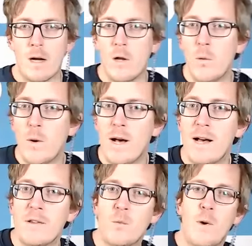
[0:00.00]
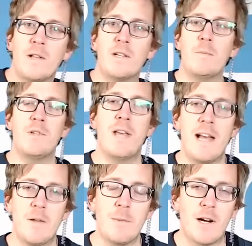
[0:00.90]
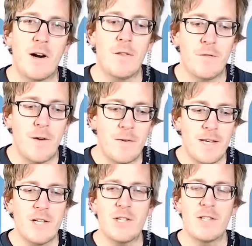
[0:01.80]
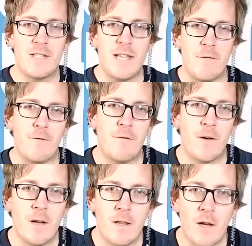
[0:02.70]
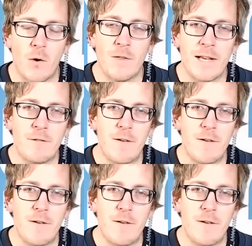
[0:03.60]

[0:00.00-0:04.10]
Hello and welcome to the Ellen MacArthur Foundation's DIFF, the online